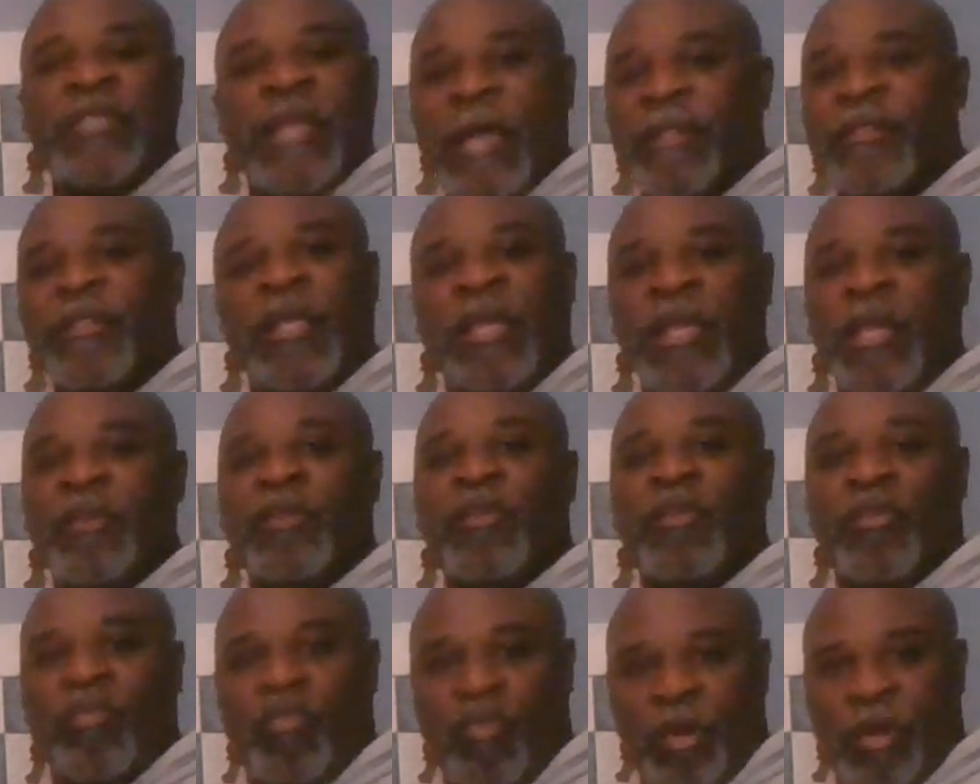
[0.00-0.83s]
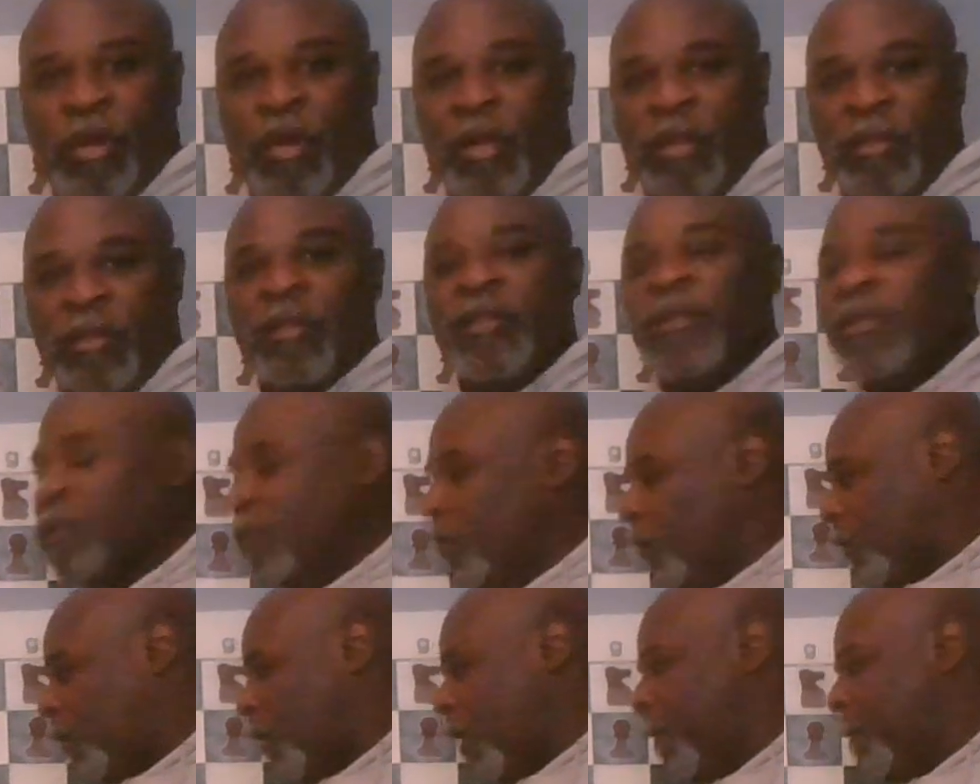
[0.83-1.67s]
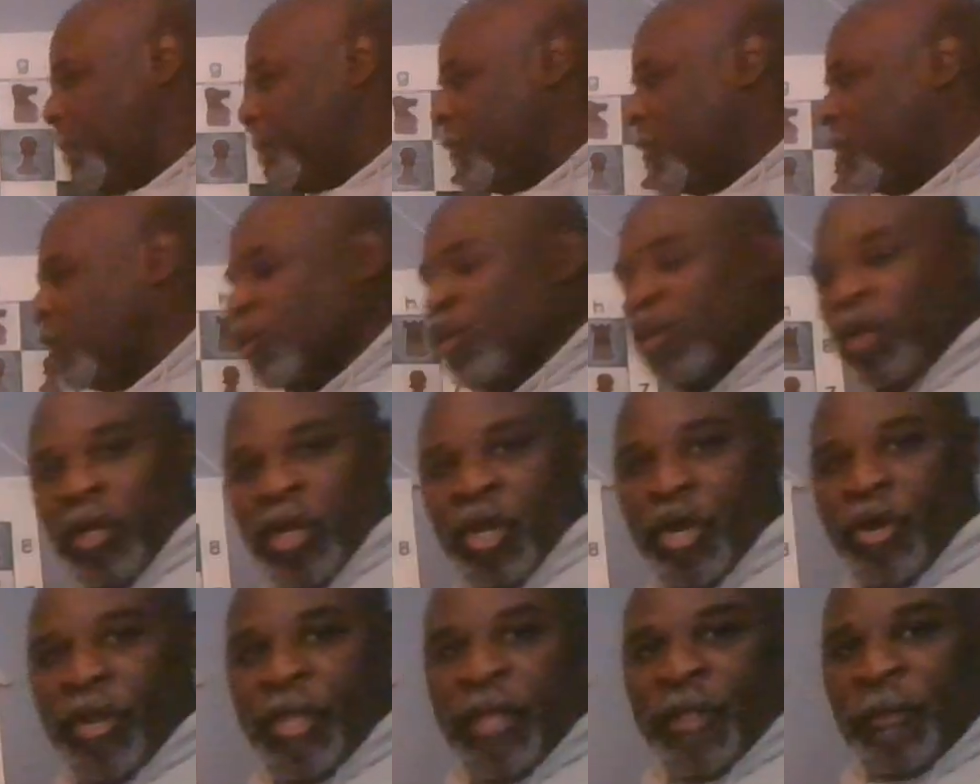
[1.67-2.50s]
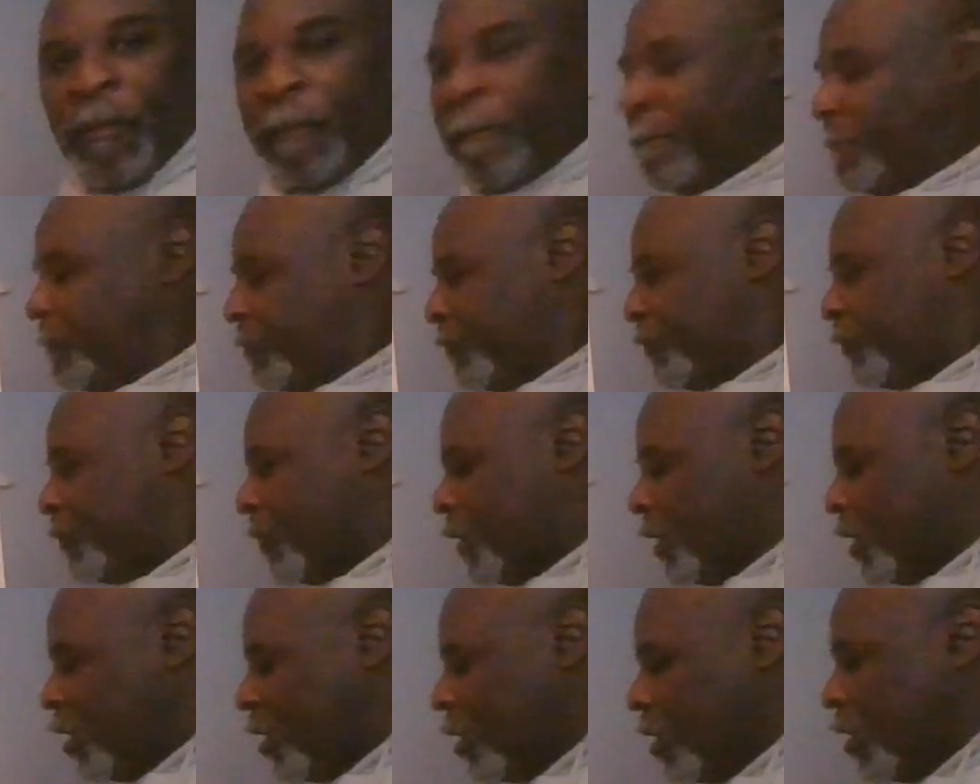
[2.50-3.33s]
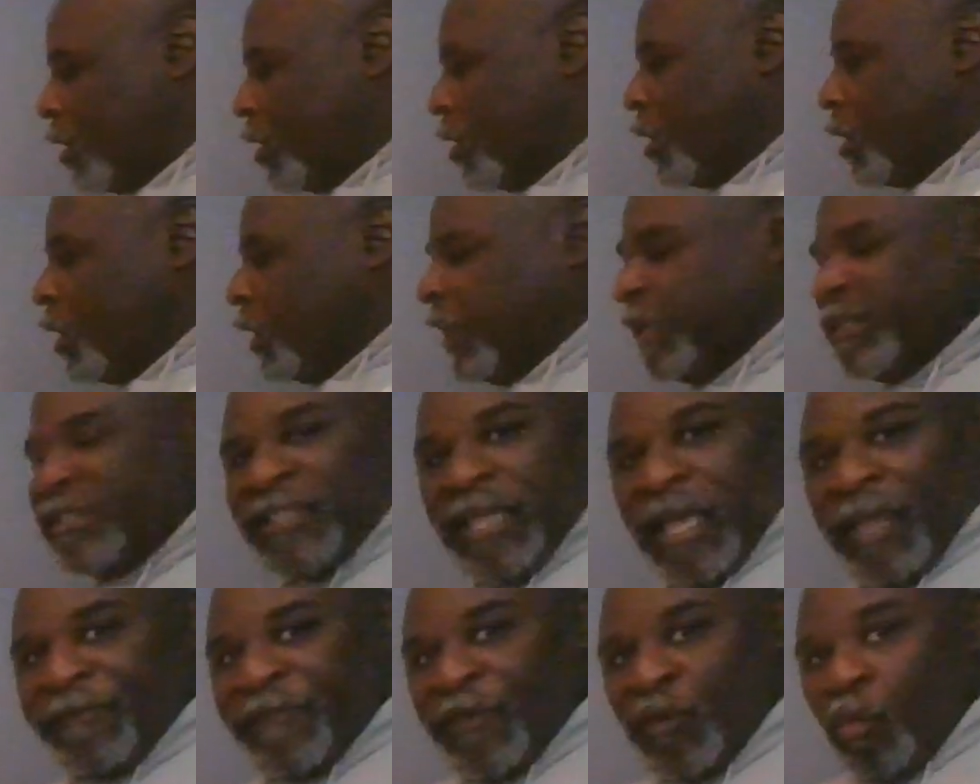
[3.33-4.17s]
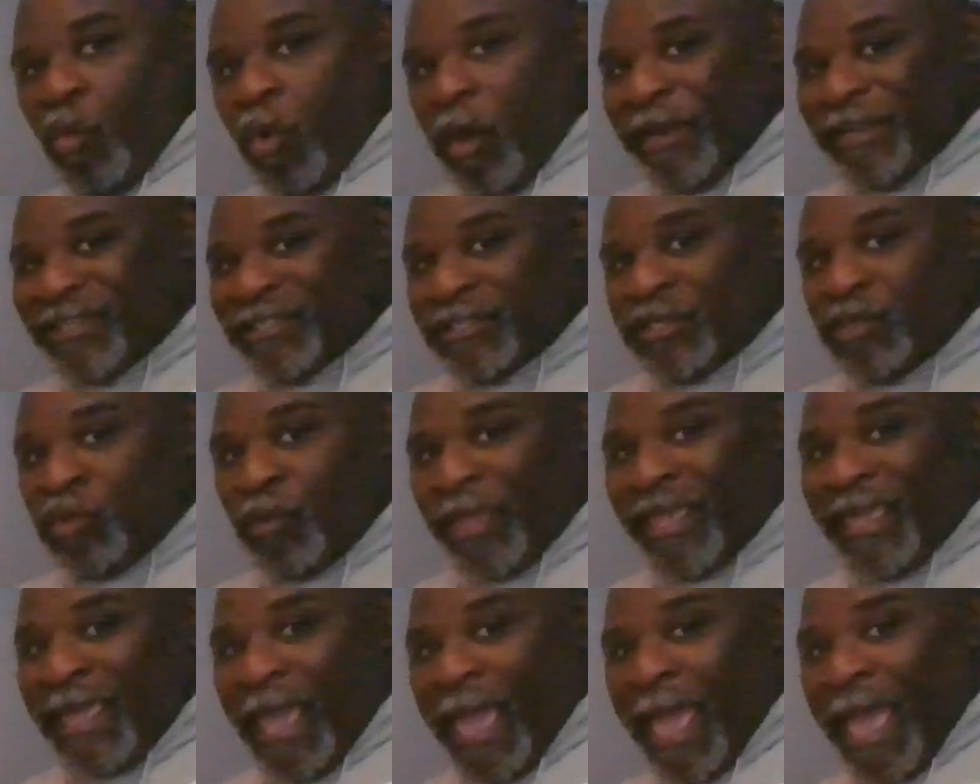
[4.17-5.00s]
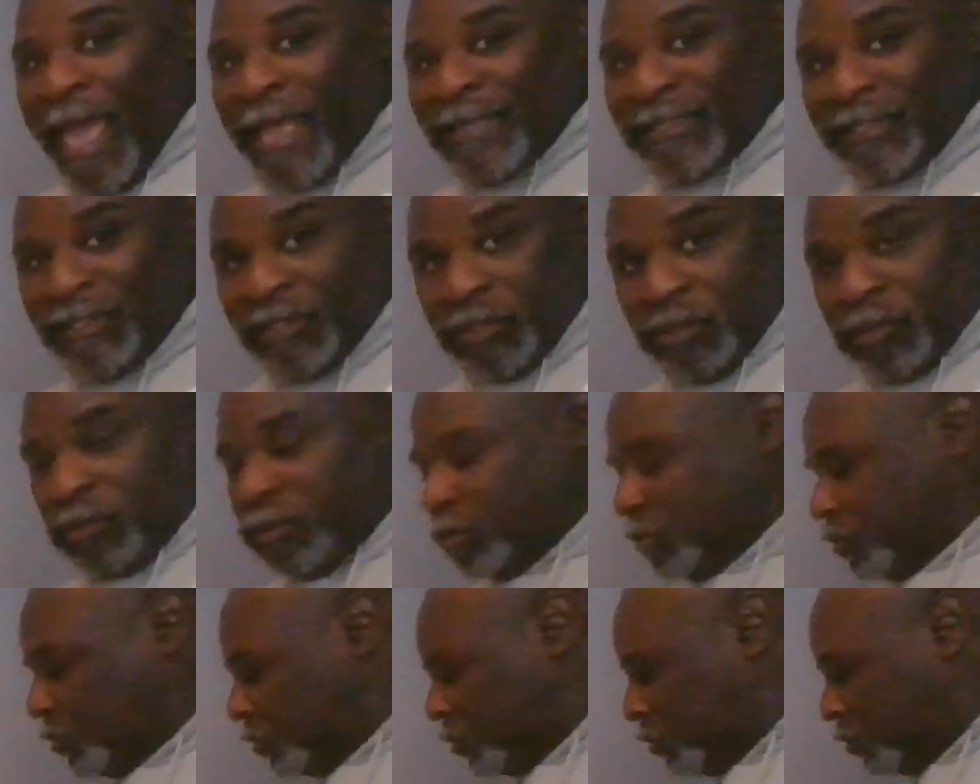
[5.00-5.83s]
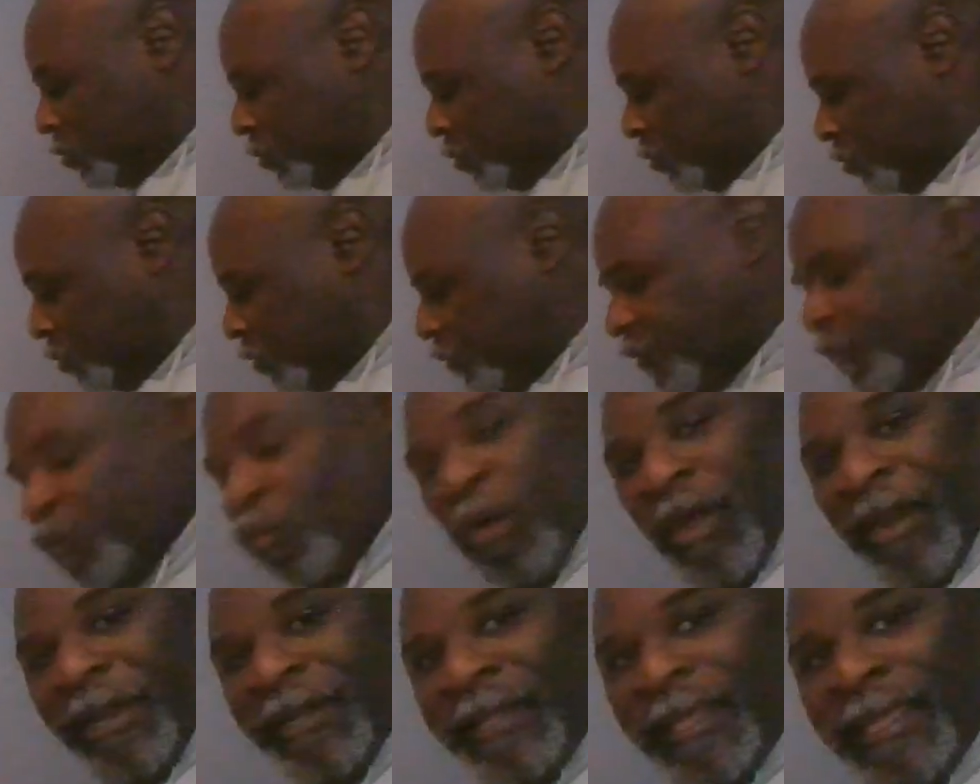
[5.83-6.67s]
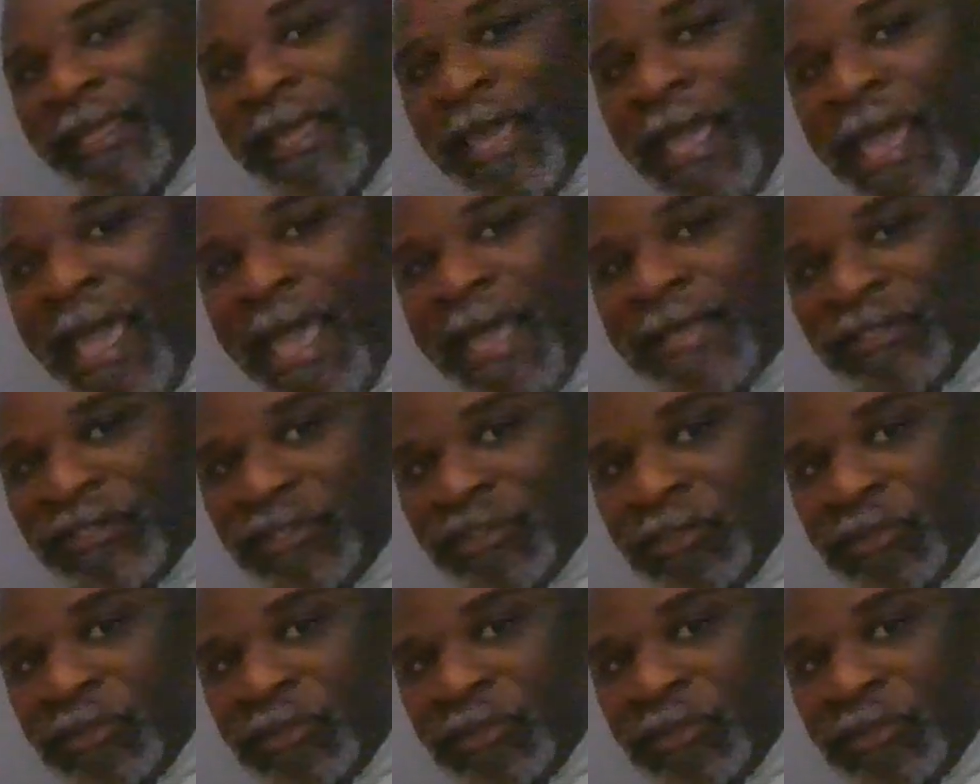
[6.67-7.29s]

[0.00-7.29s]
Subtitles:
not the end of the world. Okay. You're learning. Let's say if you wanted to castle, you wanted to castle.